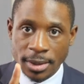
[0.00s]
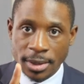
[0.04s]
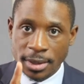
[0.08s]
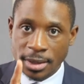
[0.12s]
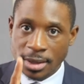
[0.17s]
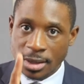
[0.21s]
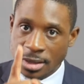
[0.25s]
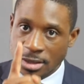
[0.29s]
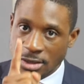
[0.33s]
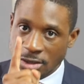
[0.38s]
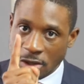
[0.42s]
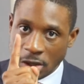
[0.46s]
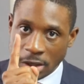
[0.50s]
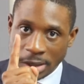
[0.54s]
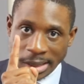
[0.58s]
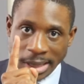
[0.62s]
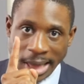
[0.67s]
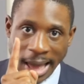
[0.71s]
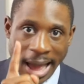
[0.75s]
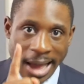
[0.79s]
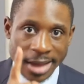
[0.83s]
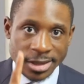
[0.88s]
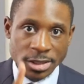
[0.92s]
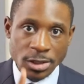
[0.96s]
Is the
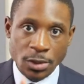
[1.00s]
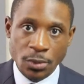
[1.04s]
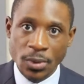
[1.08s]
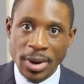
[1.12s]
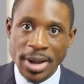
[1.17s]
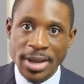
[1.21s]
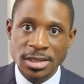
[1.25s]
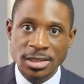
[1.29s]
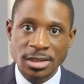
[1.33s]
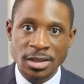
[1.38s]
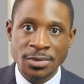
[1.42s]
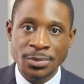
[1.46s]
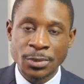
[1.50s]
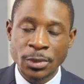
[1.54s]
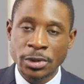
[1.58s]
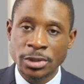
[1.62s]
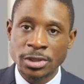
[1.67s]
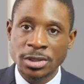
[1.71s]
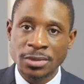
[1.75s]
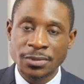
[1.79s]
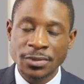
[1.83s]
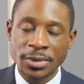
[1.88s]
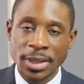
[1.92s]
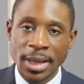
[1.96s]
last rays of
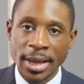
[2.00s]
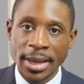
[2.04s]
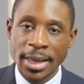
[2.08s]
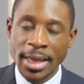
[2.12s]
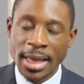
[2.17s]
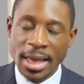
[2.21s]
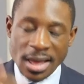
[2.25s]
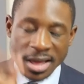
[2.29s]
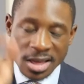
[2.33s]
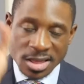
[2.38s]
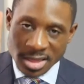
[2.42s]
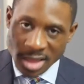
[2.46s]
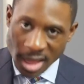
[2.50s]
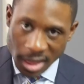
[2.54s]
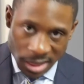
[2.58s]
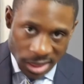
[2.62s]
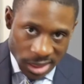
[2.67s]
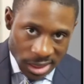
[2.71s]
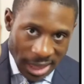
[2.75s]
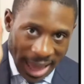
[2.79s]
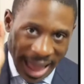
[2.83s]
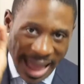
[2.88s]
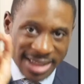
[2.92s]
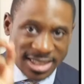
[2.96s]
merciful light. The
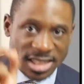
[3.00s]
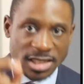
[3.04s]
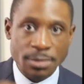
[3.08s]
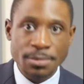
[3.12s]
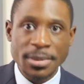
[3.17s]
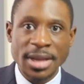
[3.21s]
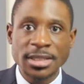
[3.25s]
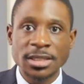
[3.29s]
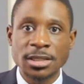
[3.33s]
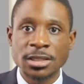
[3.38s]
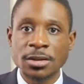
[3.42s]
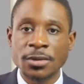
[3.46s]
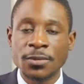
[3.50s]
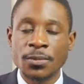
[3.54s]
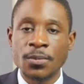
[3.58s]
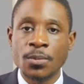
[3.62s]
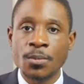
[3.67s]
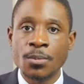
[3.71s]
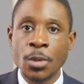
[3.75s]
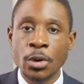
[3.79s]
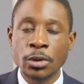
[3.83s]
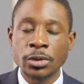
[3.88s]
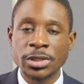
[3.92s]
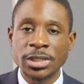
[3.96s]
last message of
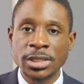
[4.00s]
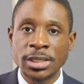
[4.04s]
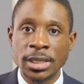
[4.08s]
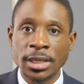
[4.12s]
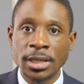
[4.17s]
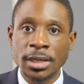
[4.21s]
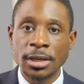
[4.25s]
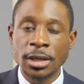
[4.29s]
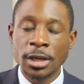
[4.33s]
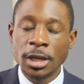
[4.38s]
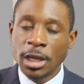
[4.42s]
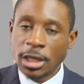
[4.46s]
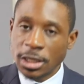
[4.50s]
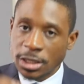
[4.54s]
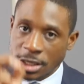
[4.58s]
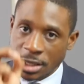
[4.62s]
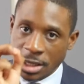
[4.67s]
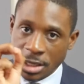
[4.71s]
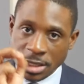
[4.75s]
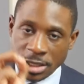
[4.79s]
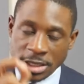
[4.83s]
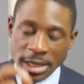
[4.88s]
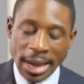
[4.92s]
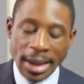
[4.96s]
mercy to this
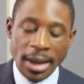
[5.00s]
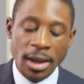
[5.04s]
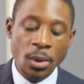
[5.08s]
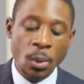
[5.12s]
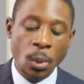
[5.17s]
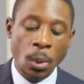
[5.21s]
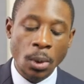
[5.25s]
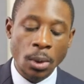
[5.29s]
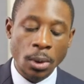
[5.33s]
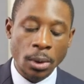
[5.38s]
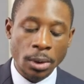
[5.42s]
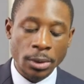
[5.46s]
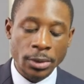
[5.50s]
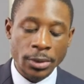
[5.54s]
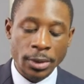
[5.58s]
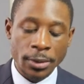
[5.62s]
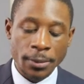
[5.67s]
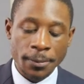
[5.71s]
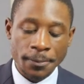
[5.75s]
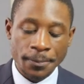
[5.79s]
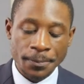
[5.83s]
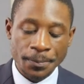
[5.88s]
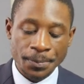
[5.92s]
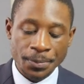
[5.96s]
dying world.
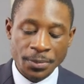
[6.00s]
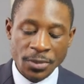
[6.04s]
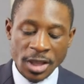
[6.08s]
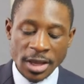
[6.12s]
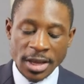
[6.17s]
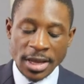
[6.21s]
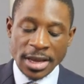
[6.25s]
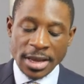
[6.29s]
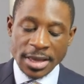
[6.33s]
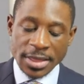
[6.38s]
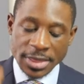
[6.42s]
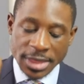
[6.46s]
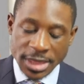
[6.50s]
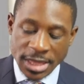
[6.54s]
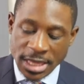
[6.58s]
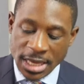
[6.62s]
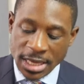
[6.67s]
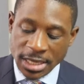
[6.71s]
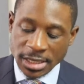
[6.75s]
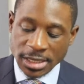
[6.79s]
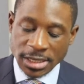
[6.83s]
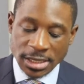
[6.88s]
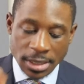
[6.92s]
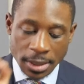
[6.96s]

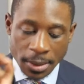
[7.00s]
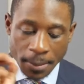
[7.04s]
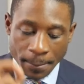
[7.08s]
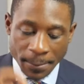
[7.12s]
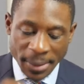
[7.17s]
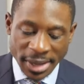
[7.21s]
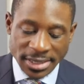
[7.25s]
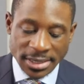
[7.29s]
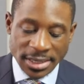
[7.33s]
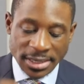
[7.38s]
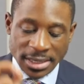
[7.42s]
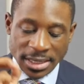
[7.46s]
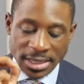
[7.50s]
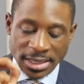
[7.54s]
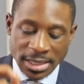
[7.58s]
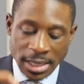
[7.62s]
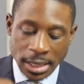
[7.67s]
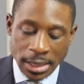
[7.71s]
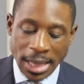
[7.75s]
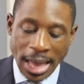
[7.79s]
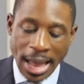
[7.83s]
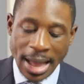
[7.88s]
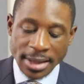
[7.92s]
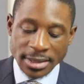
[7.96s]
This message is the
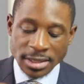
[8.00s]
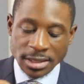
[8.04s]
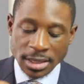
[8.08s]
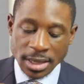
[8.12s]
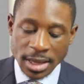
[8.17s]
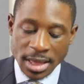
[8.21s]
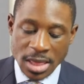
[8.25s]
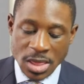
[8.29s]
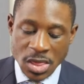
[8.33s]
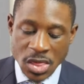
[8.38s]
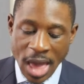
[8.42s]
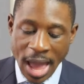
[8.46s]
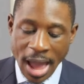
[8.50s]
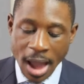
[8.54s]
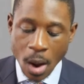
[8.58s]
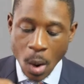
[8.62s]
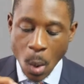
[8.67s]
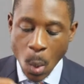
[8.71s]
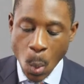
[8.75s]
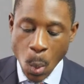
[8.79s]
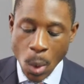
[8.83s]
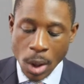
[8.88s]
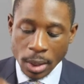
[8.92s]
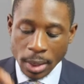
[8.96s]
last that
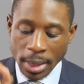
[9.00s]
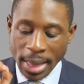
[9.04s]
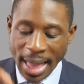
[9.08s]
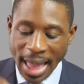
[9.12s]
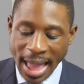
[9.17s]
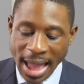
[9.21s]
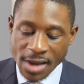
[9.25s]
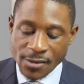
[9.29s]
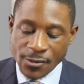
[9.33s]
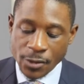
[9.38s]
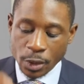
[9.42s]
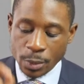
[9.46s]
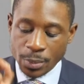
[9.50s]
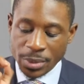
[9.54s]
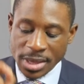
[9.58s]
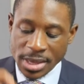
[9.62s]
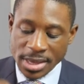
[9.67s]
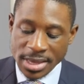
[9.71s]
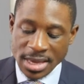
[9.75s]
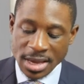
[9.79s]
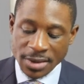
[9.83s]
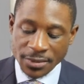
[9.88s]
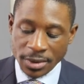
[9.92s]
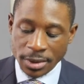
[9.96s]
will ever be
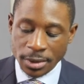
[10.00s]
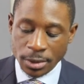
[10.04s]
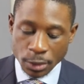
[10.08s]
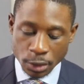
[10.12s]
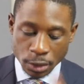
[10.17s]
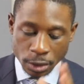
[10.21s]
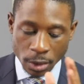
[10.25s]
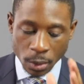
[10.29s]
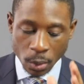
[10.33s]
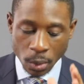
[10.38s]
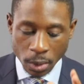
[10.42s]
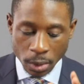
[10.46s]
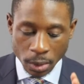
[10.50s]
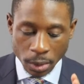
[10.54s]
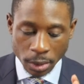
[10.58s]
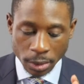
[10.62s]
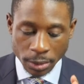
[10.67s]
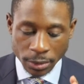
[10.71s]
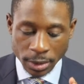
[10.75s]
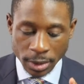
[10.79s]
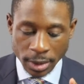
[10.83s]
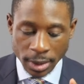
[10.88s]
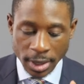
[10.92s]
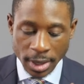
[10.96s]
given to the world.
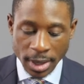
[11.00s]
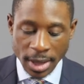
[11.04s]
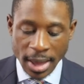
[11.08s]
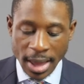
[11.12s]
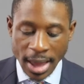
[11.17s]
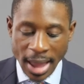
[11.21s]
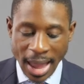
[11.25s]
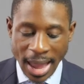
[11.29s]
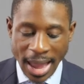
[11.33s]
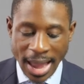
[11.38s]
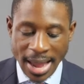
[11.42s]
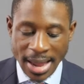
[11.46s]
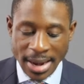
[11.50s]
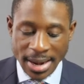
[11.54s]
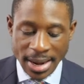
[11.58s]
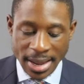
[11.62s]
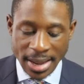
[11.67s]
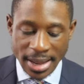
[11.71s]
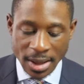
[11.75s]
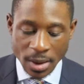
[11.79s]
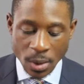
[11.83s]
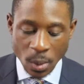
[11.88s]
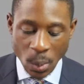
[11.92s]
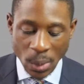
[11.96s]
And
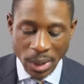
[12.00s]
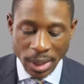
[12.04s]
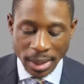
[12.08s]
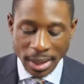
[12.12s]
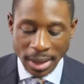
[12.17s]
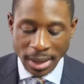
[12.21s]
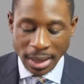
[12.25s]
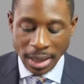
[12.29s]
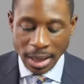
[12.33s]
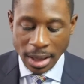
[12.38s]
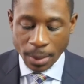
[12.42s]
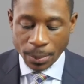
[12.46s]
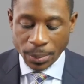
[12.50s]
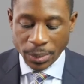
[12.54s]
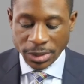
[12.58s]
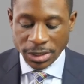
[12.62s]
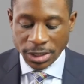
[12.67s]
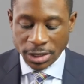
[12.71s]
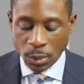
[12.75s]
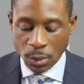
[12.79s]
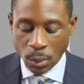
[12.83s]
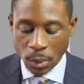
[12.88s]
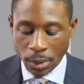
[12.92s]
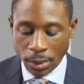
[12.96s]
it will accomplish its
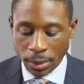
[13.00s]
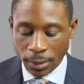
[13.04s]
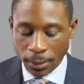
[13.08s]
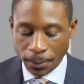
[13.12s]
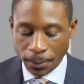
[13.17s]
work.